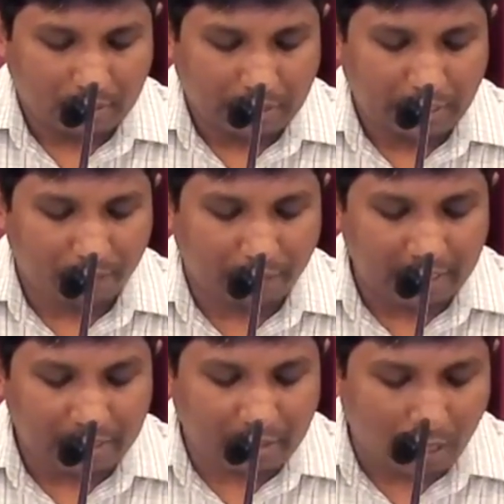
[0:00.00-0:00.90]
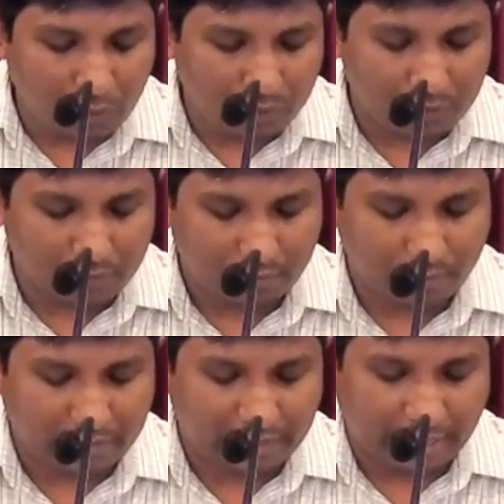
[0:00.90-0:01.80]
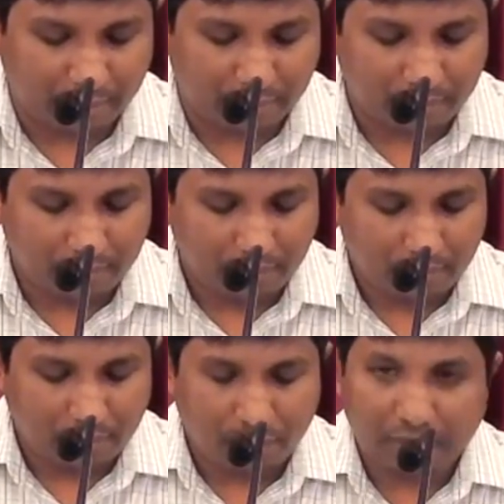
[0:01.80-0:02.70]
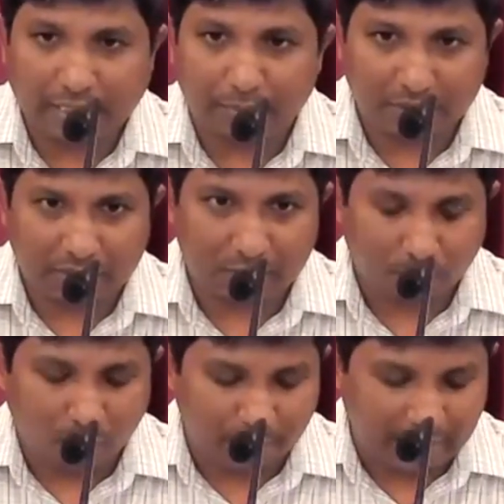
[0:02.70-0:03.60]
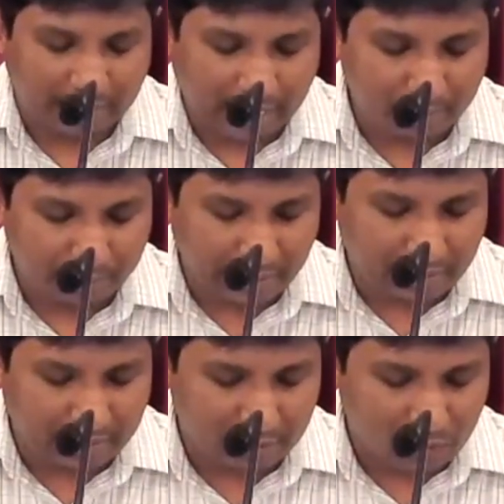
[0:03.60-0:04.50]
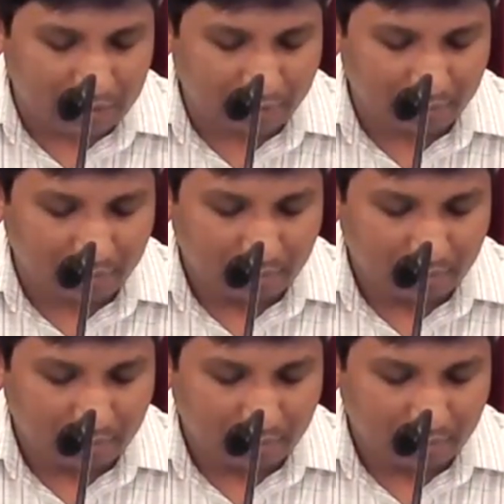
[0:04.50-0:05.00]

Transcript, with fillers: he went down with them. With them means his mom and dad, Mary and Joseph,